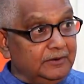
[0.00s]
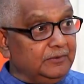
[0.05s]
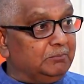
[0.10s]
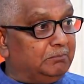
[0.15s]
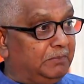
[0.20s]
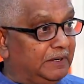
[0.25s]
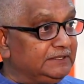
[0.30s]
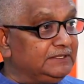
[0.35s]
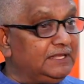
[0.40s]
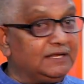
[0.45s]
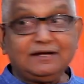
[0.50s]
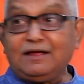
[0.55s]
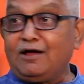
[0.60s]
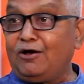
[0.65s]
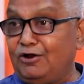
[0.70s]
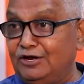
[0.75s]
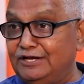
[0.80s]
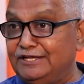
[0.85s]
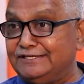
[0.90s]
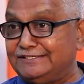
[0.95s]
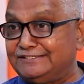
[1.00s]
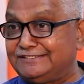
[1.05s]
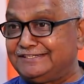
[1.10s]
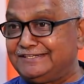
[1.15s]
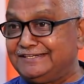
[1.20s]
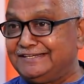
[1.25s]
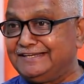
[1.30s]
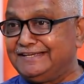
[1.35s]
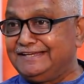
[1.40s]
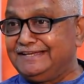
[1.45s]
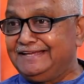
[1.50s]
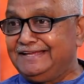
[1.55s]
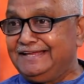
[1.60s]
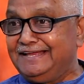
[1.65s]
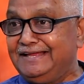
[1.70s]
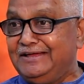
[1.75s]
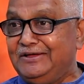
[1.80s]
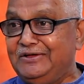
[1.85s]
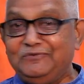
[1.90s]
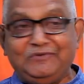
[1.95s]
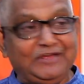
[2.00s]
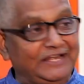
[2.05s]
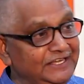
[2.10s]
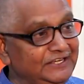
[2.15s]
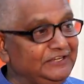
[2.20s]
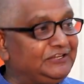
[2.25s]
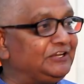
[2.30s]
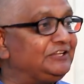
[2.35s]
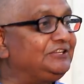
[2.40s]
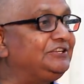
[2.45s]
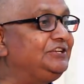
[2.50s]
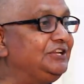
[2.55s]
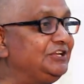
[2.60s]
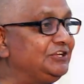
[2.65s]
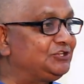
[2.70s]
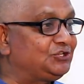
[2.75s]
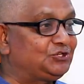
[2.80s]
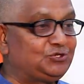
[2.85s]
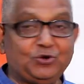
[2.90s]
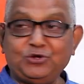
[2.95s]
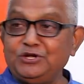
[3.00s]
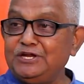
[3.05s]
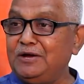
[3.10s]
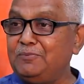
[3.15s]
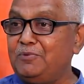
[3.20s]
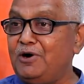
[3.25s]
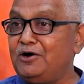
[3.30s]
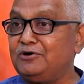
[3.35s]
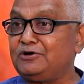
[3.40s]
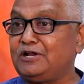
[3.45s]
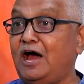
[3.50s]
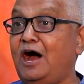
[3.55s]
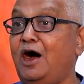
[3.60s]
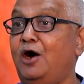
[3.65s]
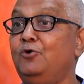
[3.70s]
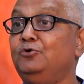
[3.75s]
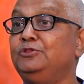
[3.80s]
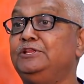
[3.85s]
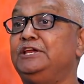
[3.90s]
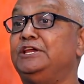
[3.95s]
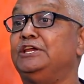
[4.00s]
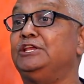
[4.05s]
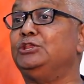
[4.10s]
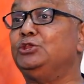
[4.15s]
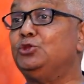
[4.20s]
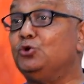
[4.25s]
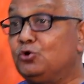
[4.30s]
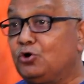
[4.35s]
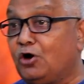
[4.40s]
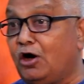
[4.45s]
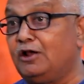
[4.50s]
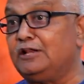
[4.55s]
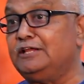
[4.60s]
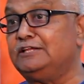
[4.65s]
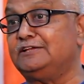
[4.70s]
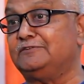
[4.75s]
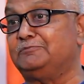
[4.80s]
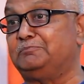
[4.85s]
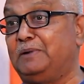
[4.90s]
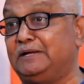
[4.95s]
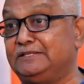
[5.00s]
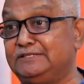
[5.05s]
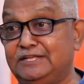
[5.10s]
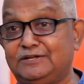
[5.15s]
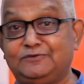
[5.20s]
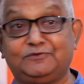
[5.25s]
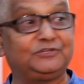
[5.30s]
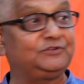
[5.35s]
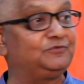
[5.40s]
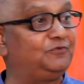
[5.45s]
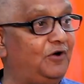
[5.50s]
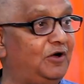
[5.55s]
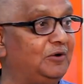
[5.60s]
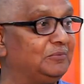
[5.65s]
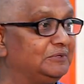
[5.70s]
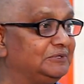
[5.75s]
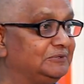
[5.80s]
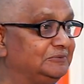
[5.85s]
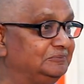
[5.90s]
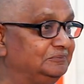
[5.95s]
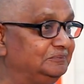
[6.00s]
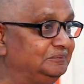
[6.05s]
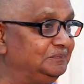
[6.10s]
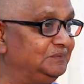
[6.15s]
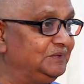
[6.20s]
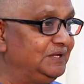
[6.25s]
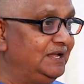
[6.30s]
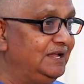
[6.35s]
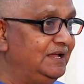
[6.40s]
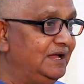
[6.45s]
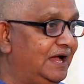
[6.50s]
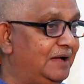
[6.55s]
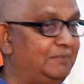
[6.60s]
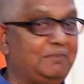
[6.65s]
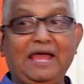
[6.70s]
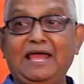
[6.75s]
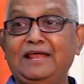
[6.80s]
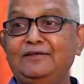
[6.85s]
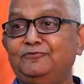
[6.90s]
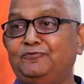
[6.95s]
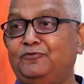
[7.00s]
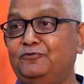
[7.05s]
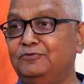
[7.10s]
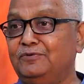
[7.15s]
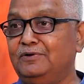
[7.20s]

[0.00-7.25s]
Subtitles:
Bandar College, very interesting story about how the Hindu College of Bandar was formed. A man